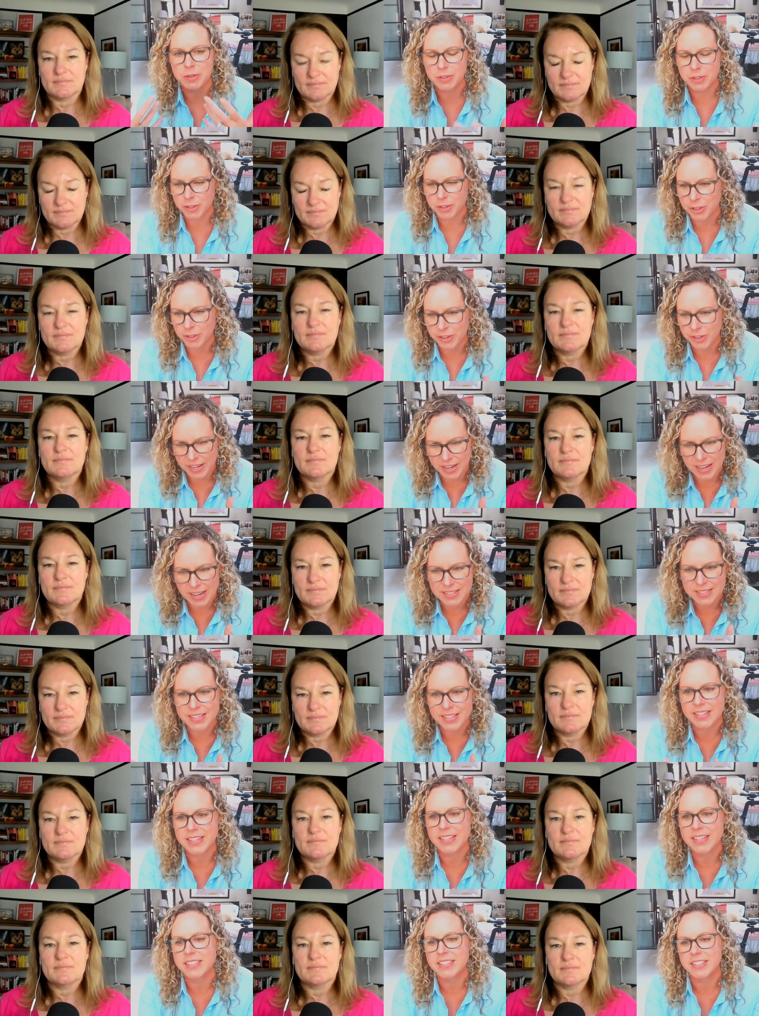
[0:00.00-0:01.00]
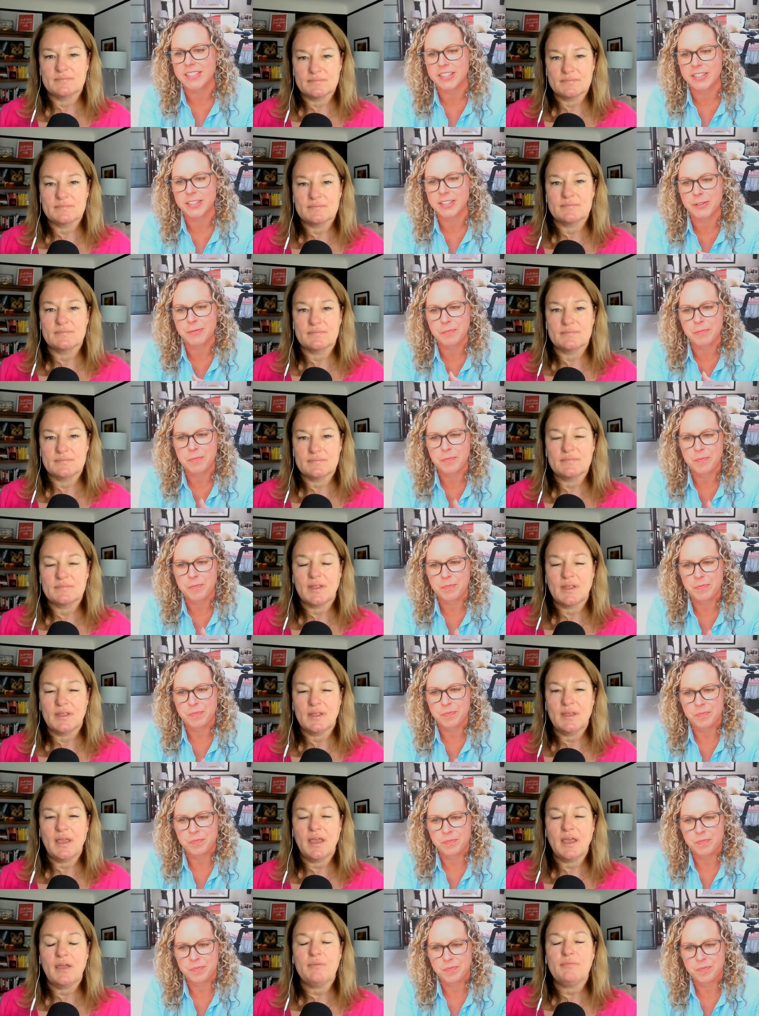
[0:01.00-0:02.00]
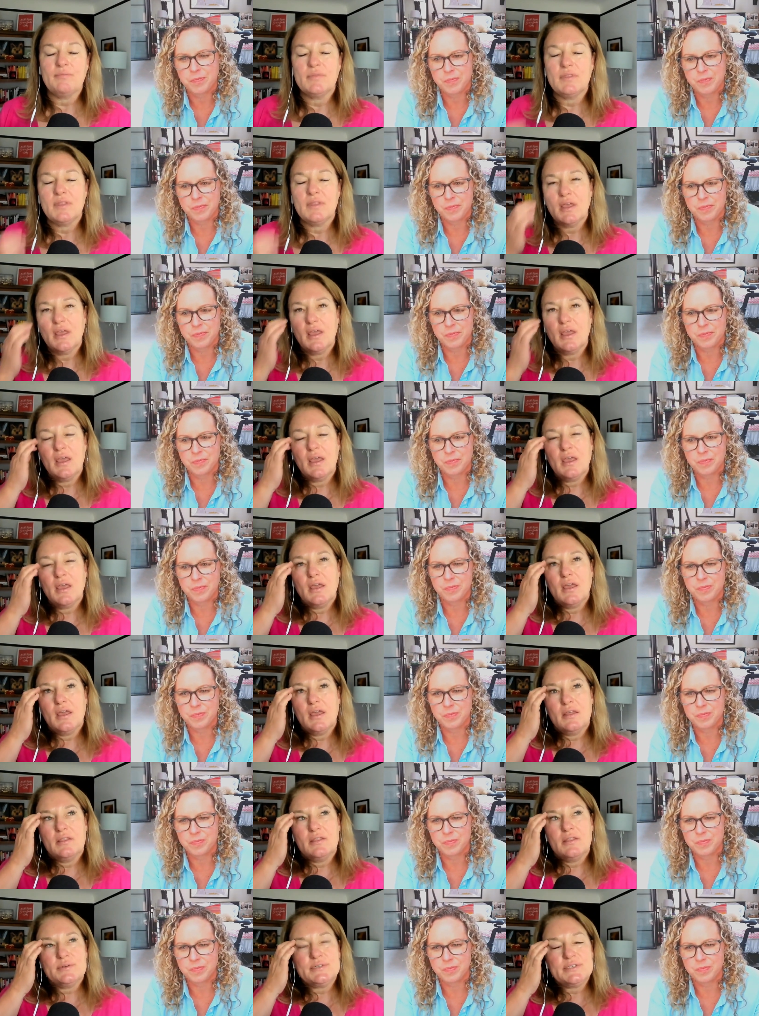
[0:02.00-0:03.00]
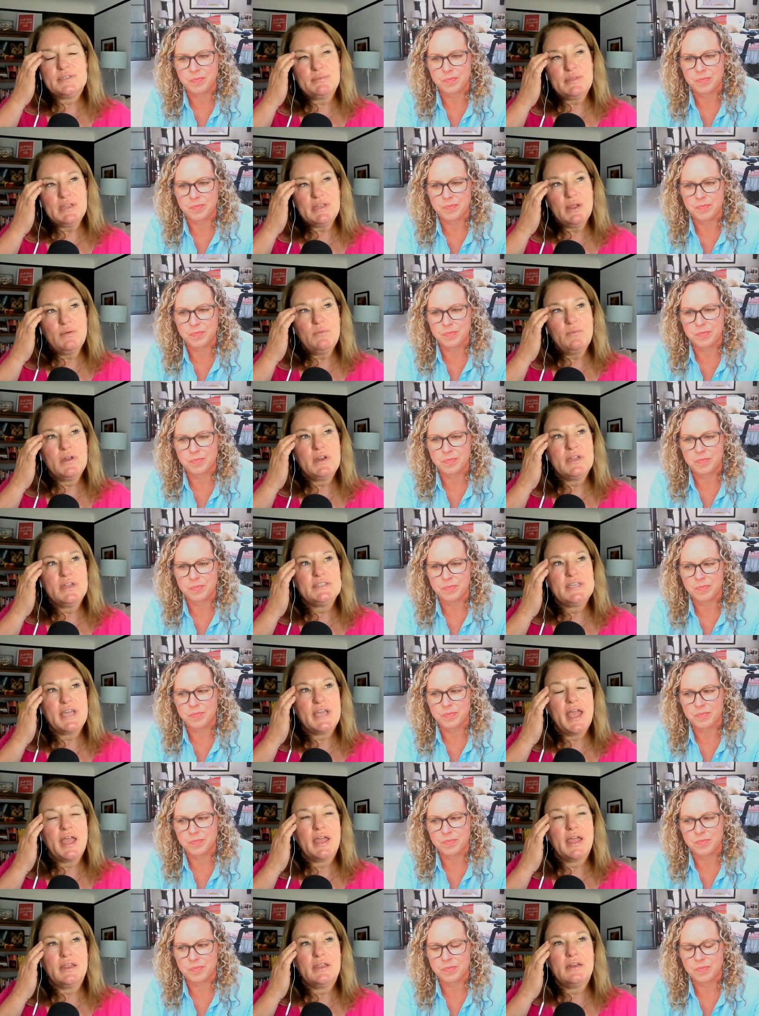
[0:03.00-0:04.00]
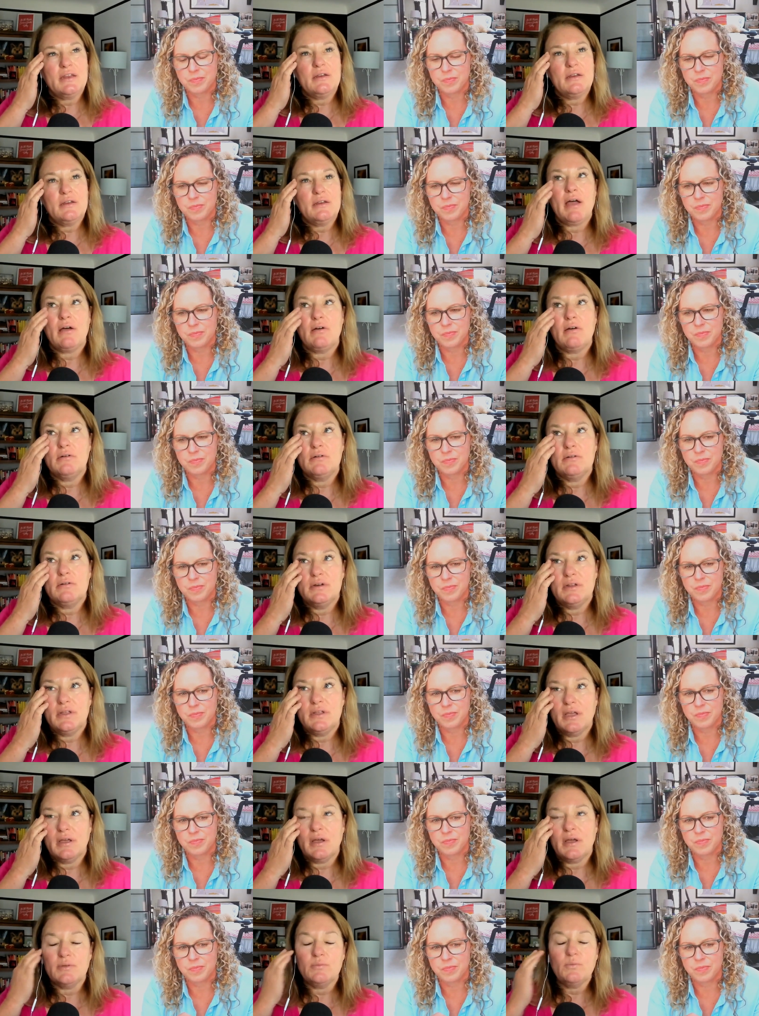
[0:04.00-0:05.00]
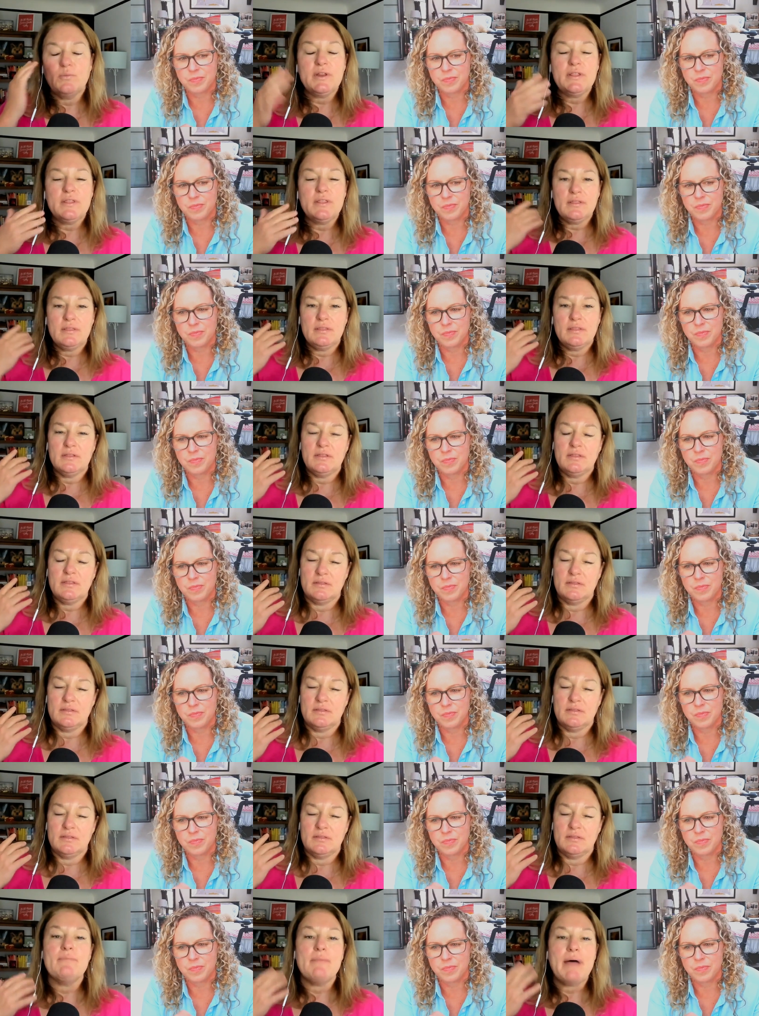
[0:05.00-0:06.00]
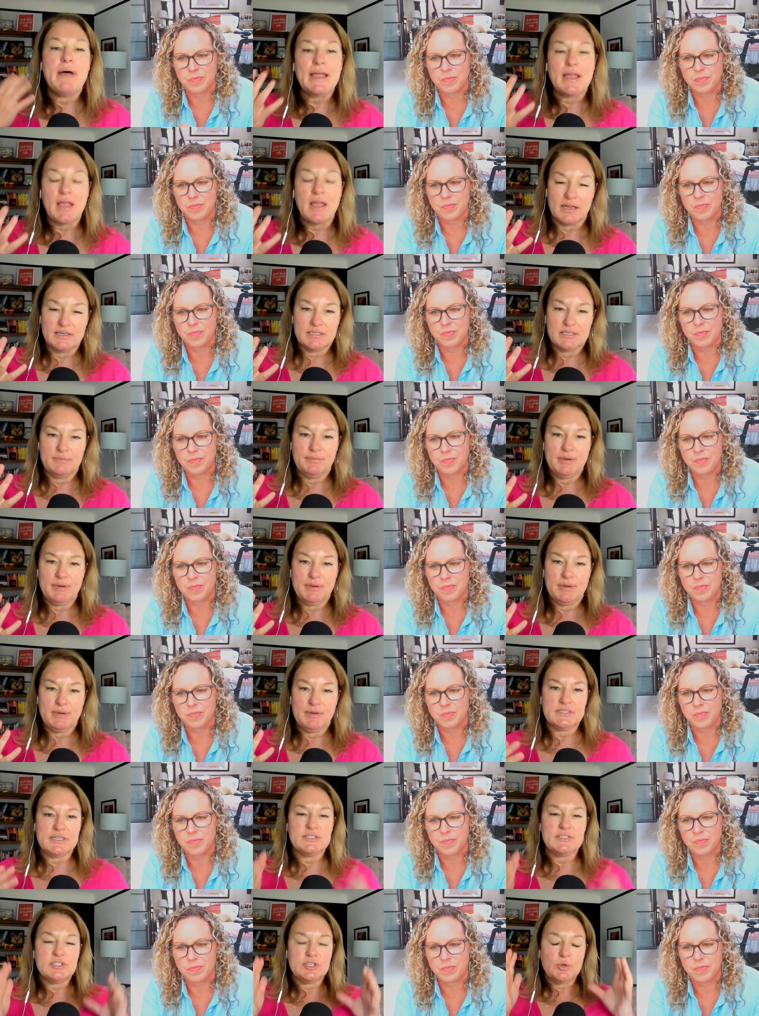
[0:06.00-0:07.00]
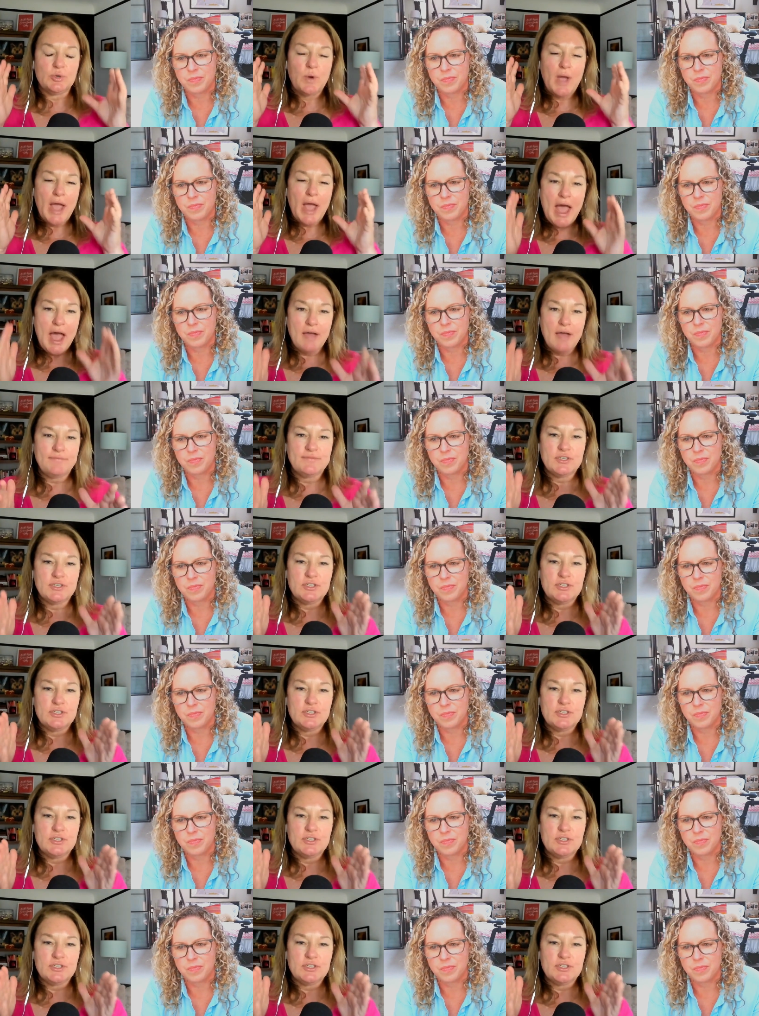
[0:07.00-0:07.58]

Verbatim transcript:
Speaker 1: to create content easier.
Speaker 2: Yeah. There was something I wanted to add in about one of the, the, one of my content pillars is you have to